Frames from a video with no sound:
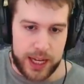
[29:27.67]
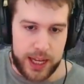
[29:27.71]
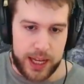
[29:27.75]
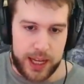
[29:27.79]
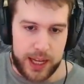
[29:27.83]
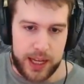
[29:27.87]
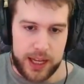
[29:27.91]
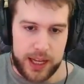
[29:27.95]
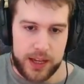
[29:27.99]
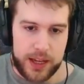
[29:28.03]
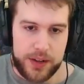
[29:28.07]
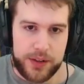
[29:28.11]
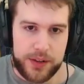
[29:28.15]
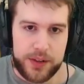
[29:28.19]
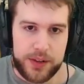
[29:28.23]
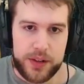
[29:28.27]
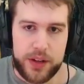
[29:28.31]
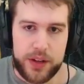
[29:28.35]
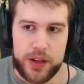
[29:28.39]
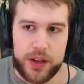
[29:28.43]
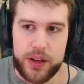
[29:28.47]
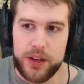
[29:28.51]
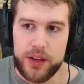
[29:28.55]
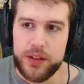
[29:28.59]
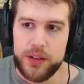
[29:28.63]
And
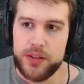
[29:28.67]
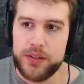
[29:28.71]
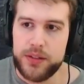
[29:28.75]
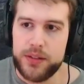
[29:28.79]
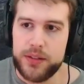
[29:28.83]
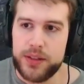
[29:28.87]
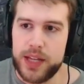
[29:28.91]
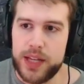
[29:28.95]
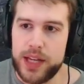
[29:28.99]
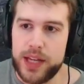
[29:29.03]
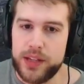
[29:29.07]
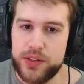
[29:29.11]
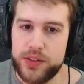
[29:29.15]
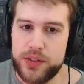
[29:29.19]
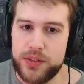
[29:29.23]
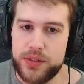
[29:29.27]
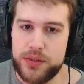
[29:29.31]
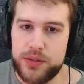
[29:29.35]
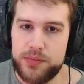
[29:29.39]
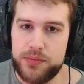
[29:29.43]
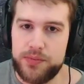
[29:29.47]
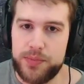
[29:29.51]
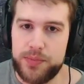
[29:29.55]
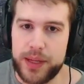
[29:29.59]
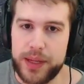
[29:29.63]

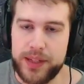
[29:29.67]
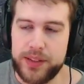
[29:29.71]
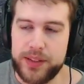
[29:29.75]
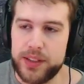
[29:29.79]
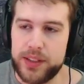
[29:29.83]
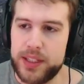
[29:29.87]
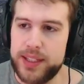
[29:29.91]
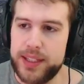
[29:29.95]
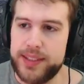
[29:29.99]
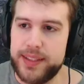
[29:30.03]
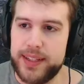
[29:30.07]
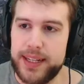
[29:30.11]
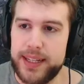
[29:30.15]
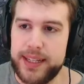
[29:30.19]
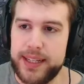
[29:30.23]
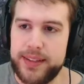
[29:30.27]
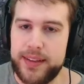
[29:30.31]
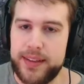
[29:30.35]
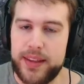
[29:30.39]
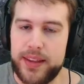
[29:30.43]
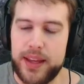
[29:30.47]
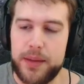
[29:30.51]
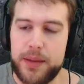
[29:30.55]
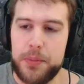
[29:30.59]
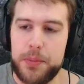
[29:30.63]
that's basically
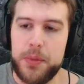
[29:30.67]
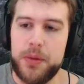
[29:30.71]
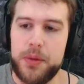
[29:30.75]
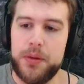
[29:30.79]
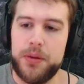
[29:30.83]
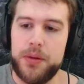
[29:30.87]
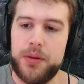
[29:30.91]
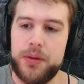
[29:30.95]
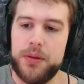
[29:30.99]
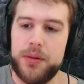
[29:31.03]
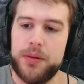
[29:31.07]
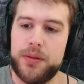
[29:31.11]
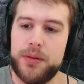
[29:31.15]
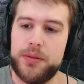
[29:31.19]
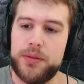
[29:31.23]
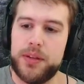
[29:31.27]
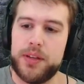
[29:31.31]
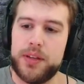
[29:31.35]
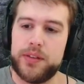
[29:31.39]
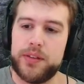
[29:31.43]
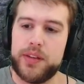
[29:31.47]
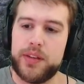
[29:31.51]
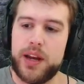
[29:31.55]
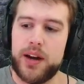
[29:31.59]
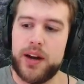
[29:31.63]
deleted them.
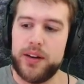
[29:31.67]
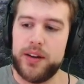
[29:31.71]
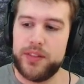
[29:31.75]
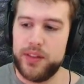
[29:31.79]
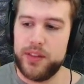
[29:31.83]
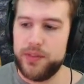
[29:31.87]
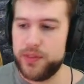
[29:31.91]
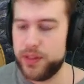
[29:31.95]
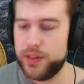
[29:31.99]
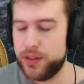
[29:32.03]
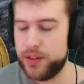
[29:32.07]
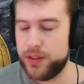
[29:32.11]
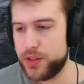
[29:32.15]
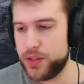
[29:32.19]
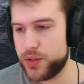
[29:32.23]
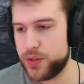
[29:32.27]
That's Carrick Ziflin